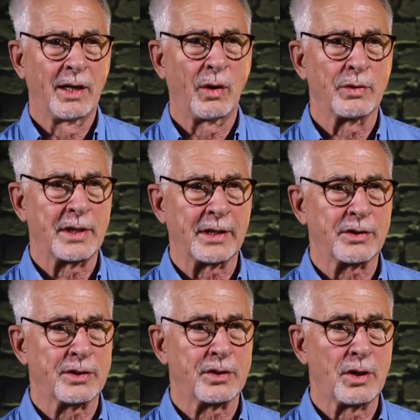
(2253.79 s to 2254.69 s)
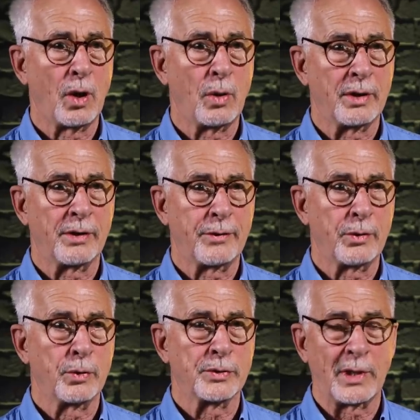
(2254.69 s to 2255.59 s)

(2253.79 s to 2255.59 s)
I was like so enthused.